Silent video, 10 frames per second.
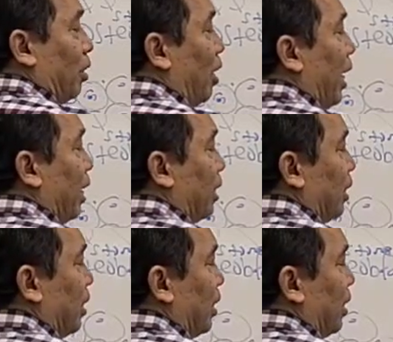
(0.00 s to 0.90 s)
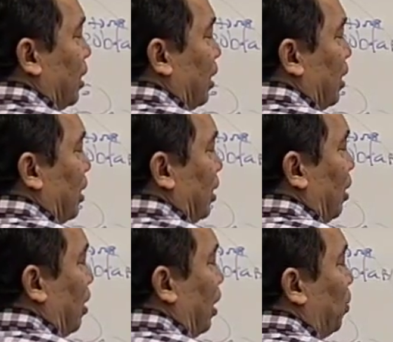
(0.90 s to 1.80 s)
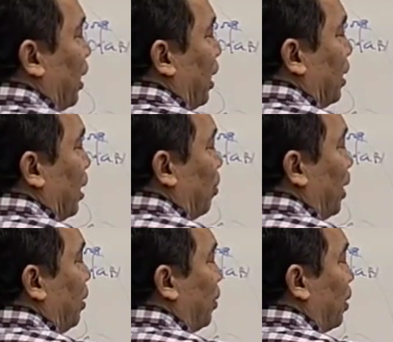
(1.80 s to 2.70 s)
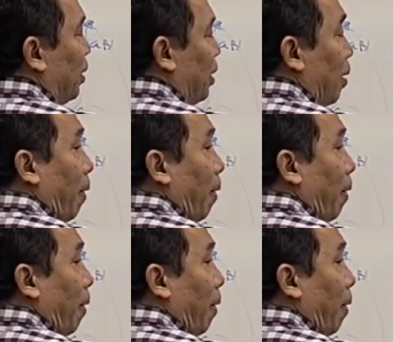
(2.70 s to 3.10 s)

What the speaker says: Thorax or rib cage. How many bones?